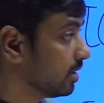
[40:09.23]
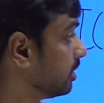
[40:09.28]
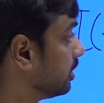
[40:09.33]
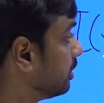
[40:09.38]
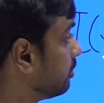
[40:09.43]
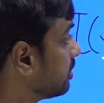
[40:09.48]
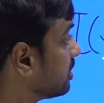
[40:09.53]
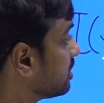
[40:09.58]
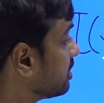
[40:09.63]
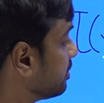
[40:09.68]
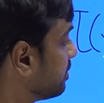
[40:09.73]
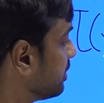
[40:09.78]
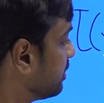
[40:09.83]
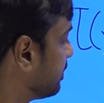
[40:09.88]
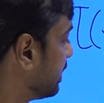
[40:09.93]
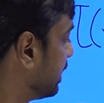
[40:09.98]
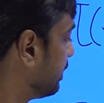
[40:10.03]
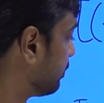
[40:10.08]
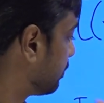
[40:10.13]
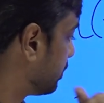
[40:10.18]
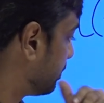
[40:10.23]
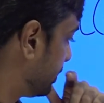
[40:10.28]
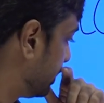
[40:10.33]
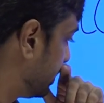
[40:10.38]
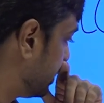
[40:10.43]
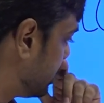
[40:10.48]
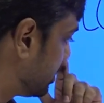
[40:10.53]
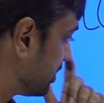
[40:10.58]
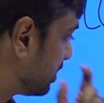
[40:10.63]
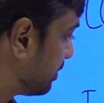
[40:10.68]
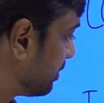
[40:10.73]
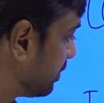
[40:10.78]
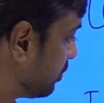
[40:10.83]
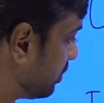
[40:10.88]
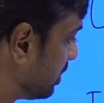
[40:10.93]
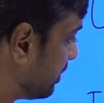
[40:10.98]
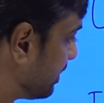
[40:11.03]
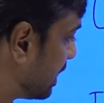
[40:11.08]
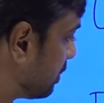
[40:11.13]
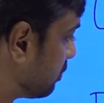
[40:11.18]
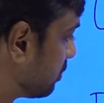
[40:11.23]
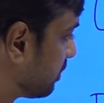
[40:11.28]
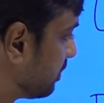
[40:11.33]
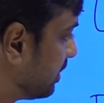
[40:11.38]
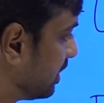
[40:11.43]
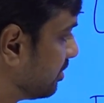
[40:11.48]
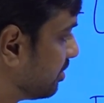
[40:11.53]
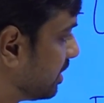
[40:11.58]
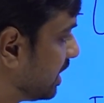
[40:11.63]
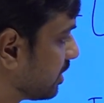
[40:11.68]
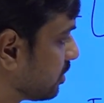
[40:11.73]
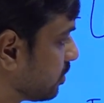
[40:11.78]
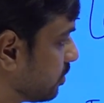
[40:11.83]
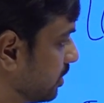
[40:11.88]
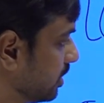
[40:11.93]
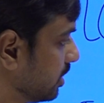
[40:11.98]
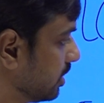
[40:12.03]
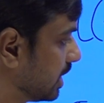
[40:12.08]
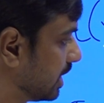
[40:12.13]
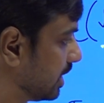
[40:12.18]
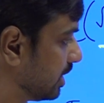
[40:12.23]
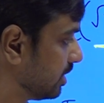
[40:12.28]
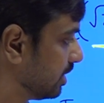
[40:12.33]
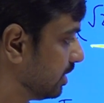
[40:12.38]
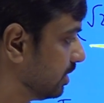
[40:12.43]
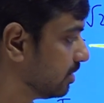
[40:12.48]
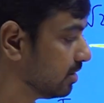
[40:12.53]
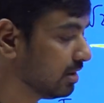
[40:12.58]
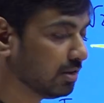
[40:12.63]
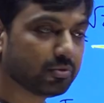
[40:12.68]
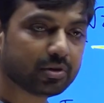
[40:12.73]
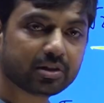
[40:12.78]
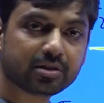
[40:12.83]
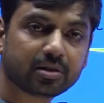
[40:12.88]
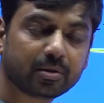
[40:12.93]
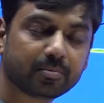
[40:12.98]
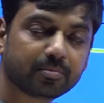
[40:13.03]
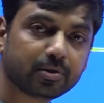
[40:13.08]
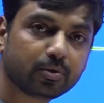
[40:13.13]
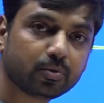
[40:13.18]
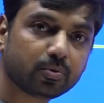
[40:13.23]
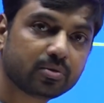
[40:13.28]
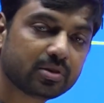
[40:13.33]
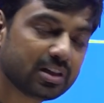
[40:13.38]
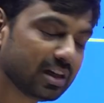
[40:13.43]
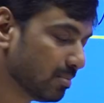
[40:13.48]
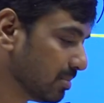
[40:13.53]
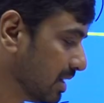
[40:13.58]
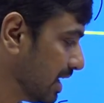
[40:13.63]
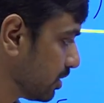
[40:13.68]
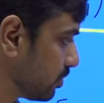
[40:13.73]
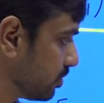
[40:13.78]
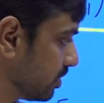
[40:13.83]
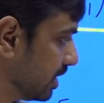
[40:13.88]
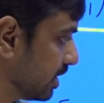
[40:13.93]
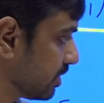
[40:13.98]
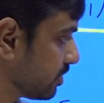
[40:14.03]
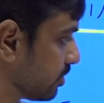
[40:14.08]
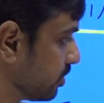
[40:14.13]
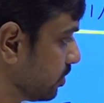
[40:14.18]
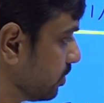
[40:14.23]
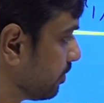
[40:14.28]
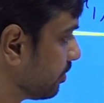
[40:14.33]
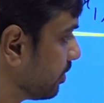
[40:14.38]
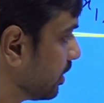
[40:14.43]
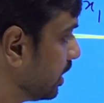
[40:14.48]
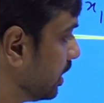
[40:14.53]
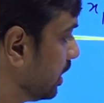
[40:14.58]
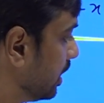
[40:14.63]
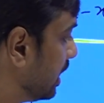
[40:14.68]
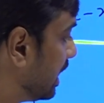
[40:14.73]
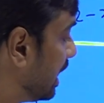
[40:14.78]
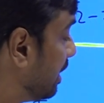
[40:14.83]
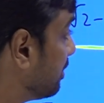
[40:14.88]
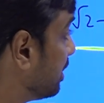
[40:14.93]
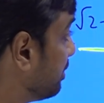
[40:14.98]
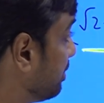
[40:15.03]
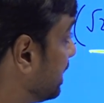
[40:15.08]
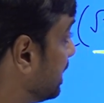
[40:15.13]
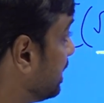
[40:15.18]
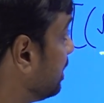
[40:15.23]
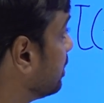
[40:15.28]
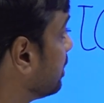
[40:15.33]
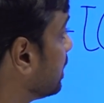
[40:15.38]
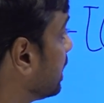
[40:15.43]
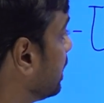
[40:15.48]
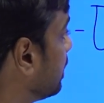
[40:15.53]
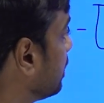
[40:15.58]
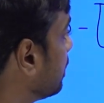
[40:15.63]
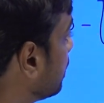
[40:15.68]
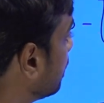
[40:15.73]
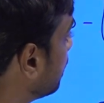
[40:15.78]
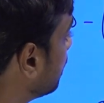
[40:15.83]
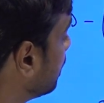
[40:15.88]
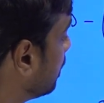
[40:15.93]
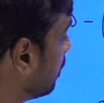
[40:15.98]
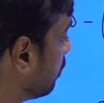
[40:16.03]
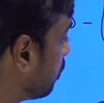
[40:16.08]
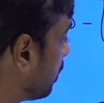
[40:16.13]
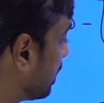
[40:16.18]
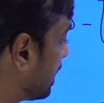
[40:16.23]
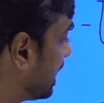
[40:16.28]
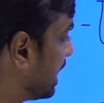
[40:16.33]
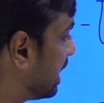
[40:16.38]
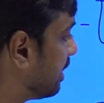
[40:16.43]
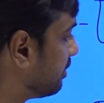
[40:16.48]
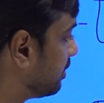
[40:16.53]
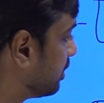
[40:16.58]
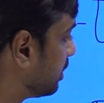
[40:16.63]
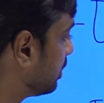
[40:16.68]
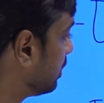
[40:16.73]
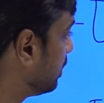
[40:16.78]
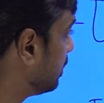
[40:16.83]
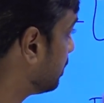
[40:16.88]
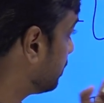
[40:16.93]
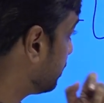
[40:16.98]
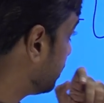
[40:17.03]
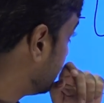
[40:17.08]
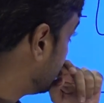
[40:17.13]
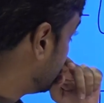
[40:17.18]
Just substitute the value of sigma x1 and here you can substitute sigma x1, x2. I'm repeating again what I have done here.